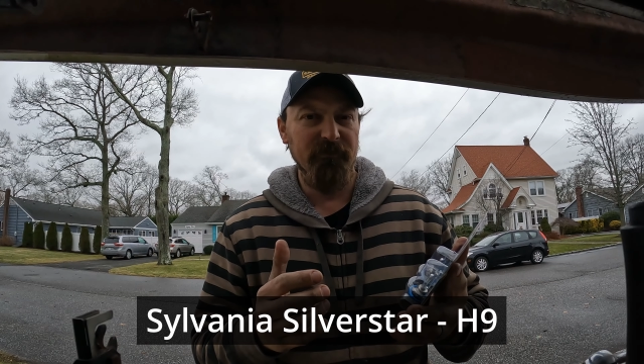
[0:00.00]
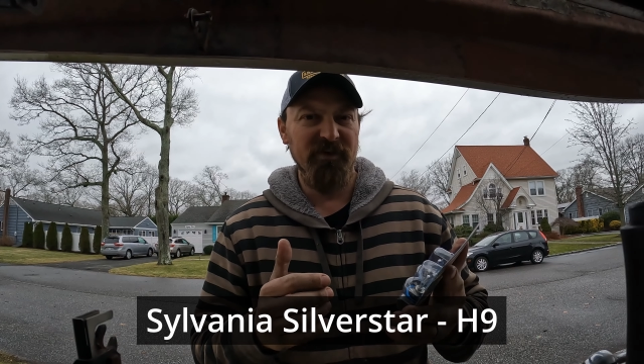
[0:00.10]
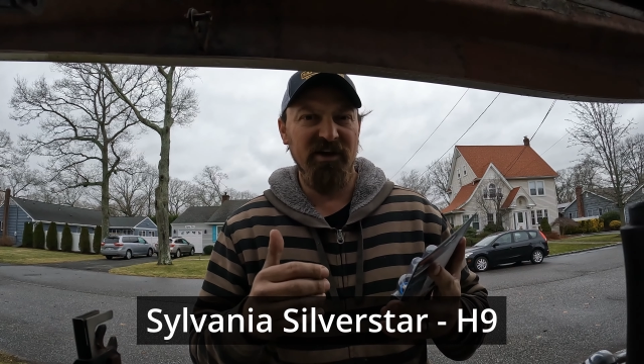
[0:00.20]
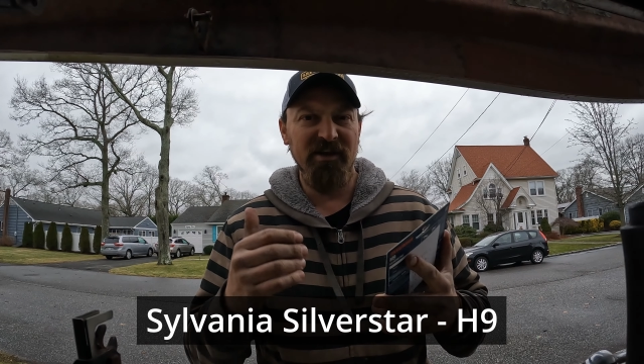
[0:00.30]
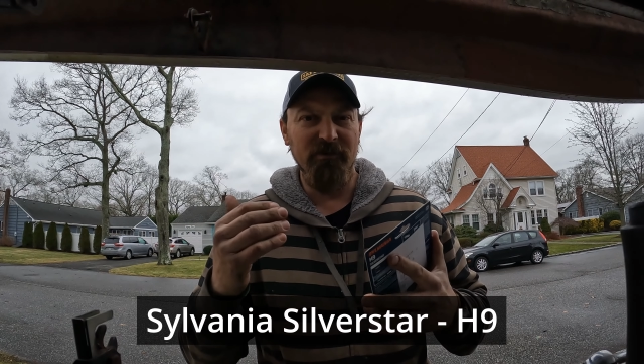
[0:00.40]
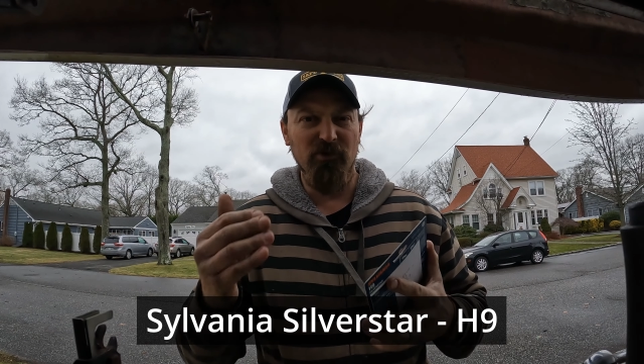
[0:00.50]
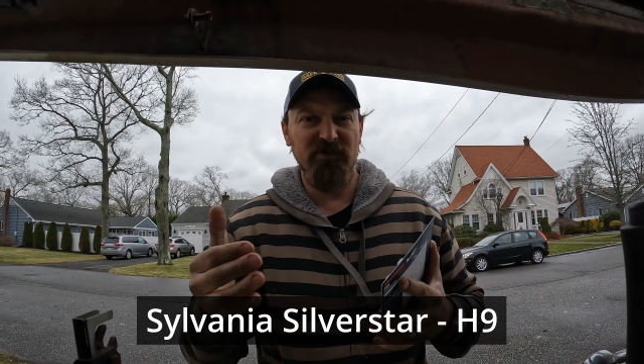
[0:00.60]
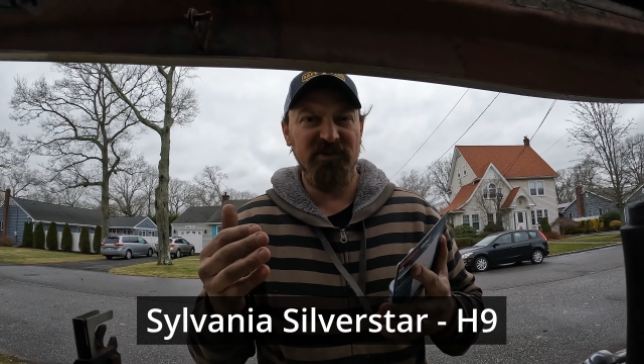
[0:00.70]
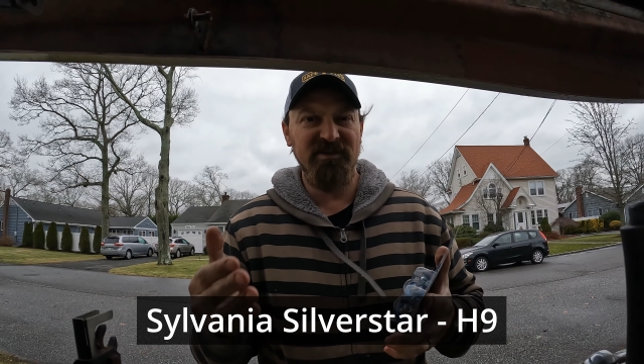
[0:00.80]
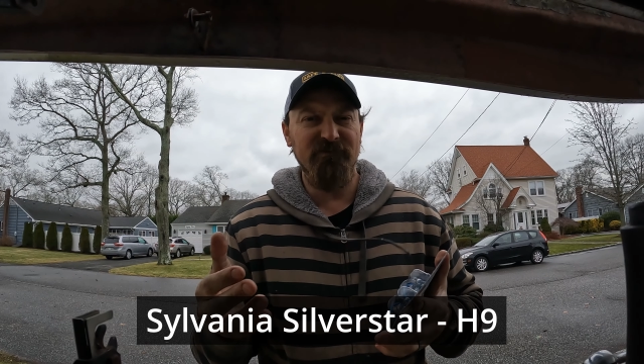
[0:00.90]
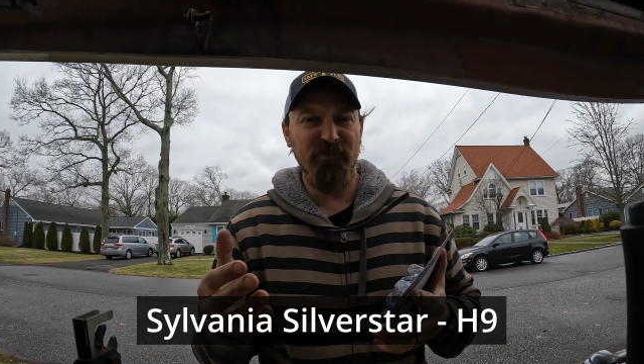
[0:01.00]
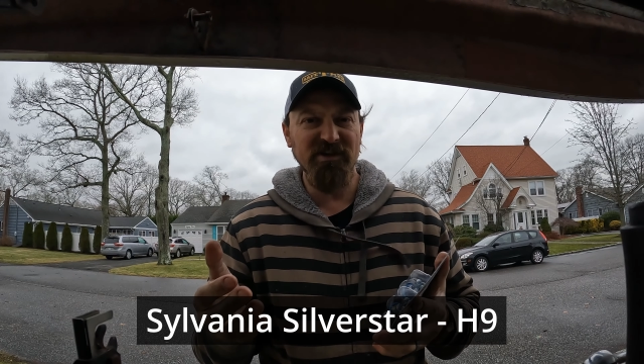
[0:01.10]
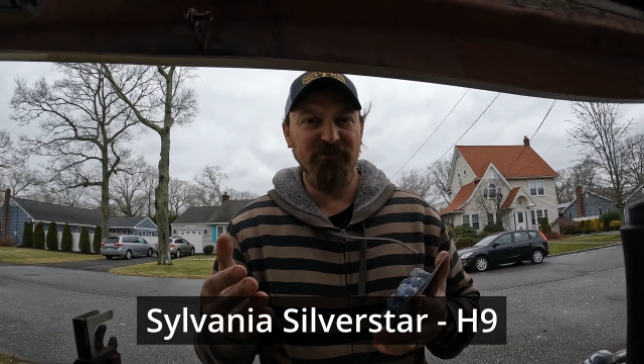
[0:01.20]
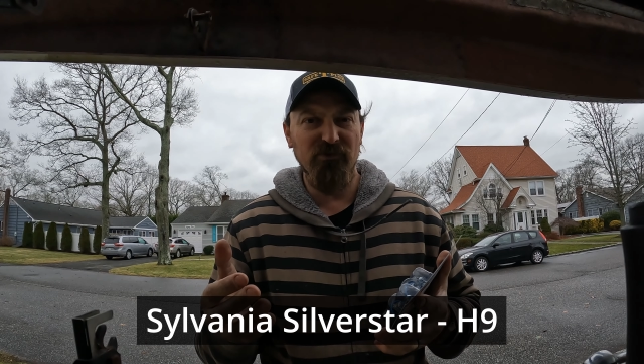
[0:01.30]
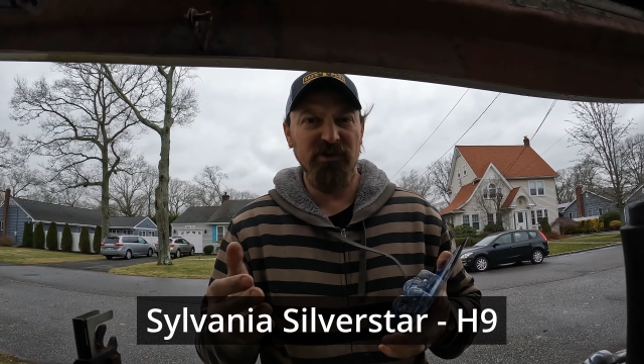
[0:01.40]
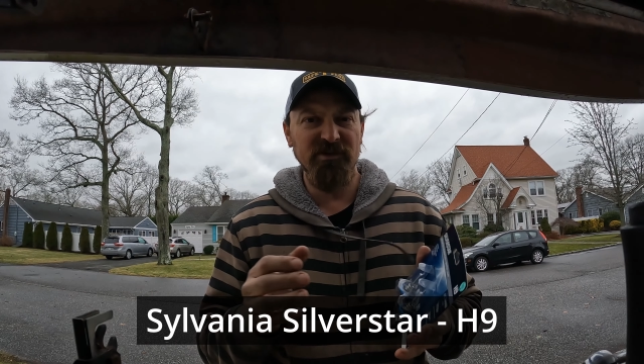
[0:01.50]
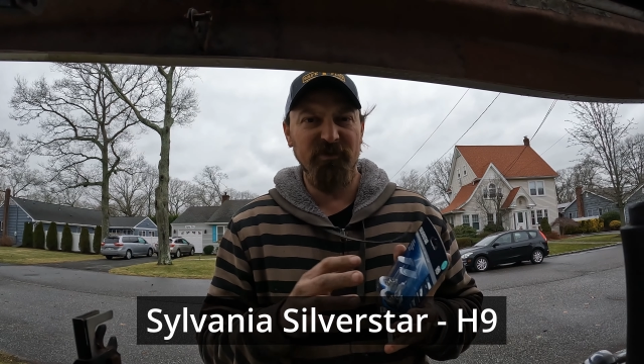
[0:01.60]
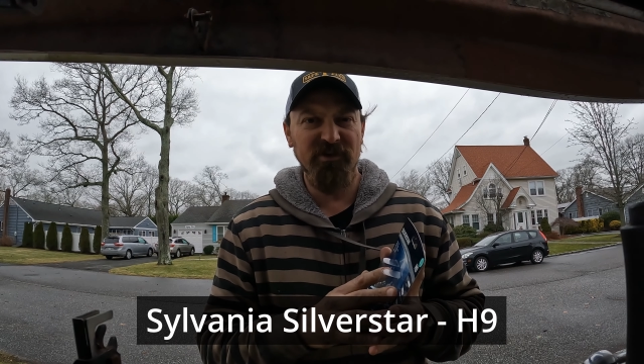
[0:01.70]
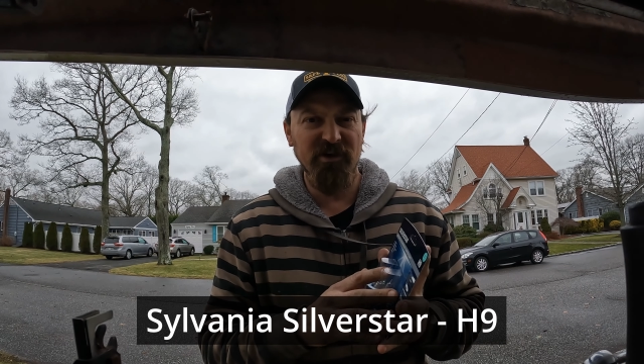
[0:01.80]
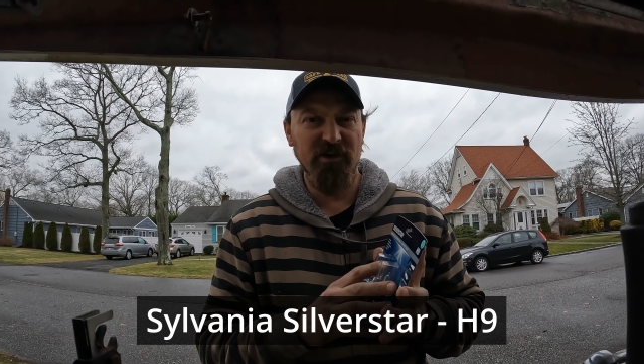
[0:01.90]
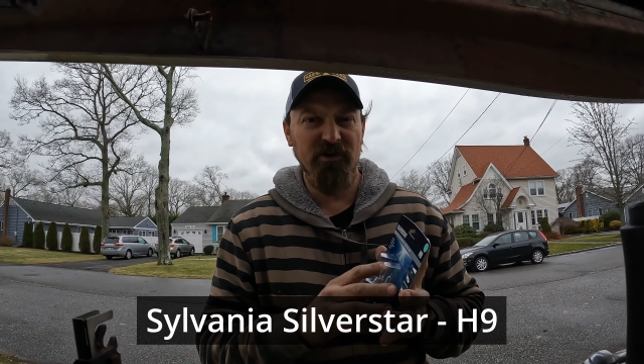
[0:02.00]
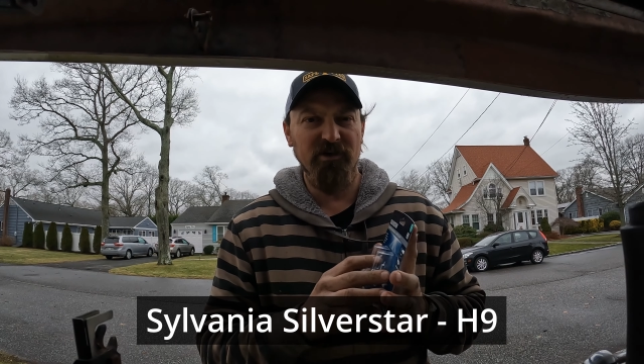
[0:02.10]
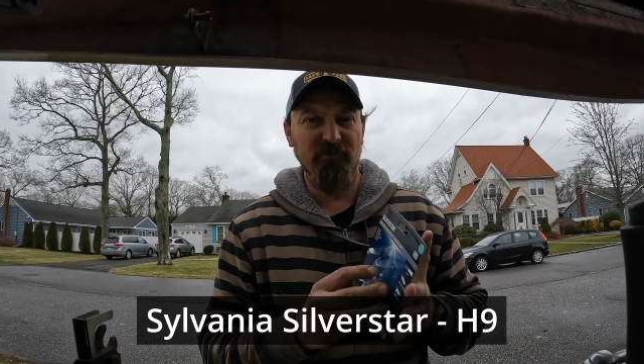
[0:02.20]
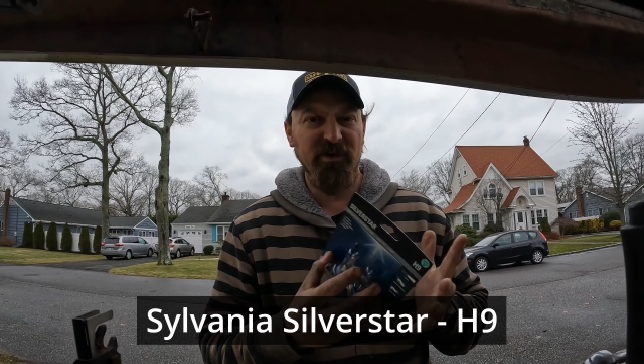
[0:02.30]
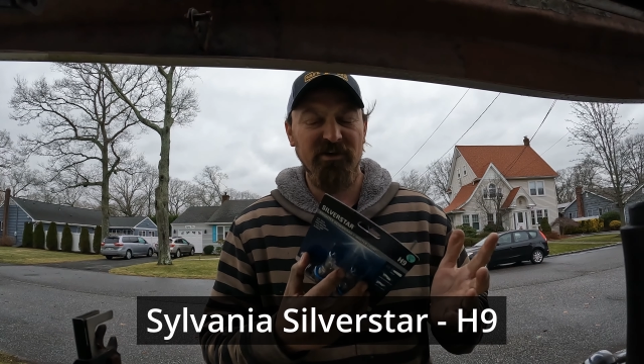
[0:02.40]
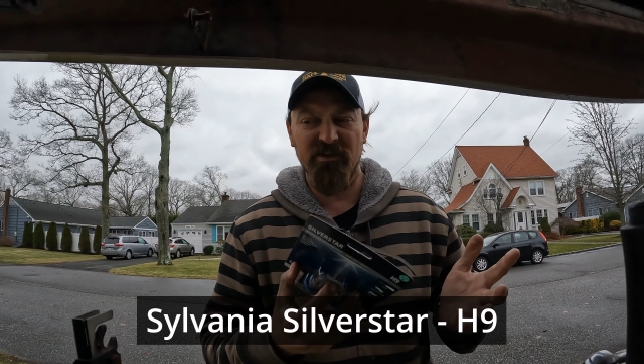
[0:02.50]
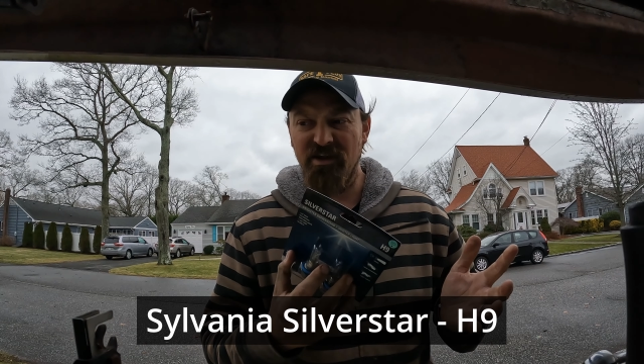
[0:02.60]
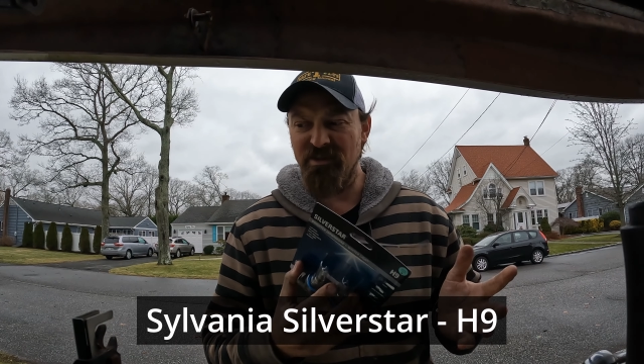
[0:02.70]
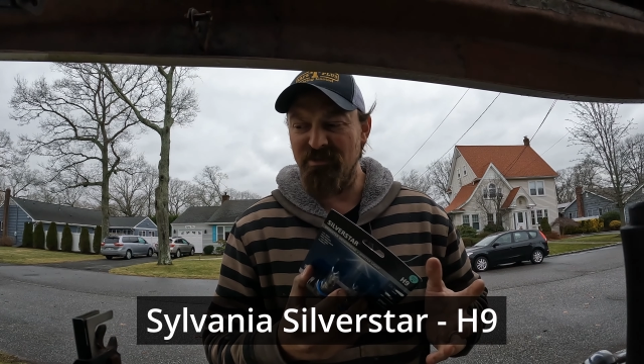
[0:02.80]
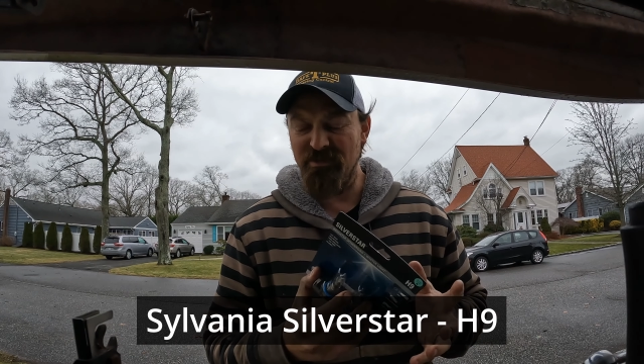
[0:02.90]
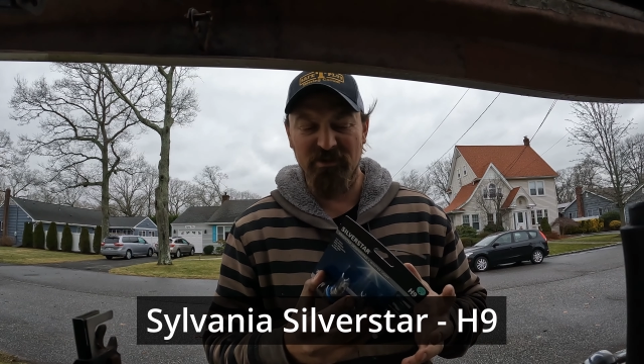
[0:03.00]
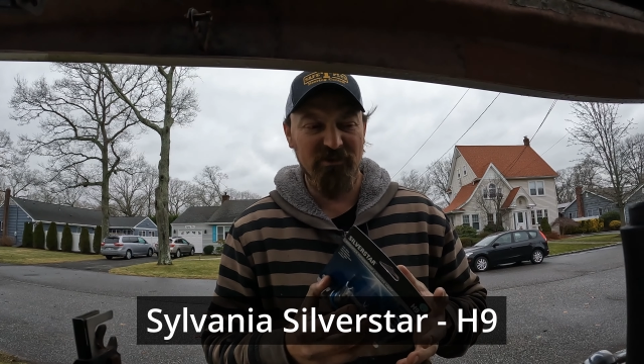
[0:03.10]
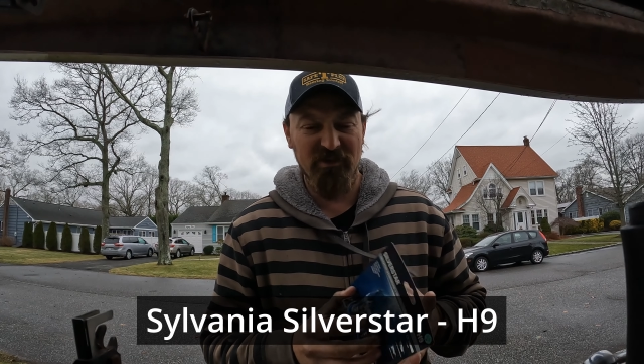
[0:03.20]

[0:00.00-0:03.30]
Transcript: They're not the most expensive ones, but they're better than